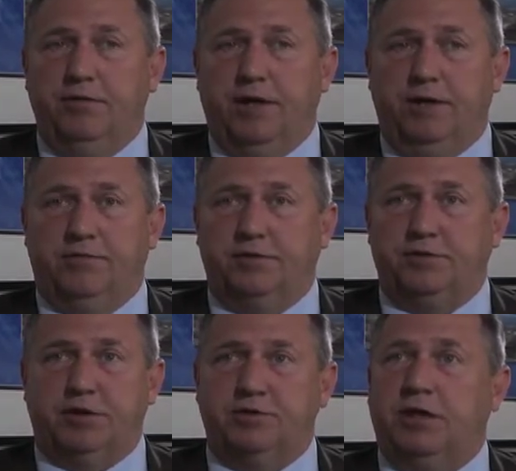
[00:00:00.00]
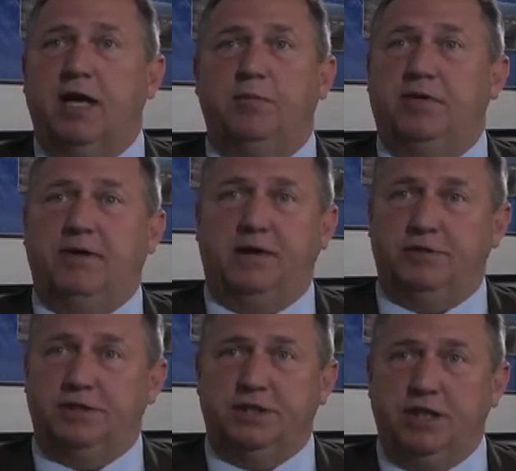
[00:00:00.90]
That infrastructure can't be
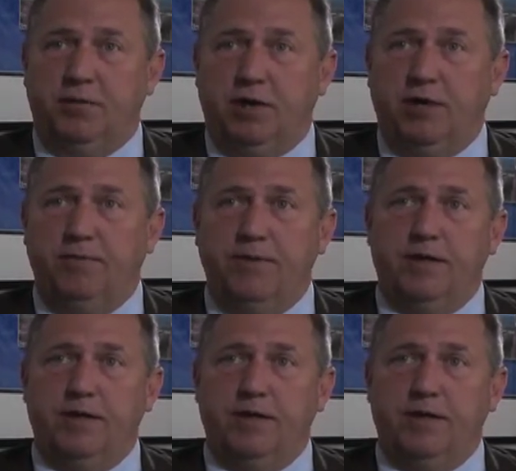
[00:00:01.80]
found just anywhere.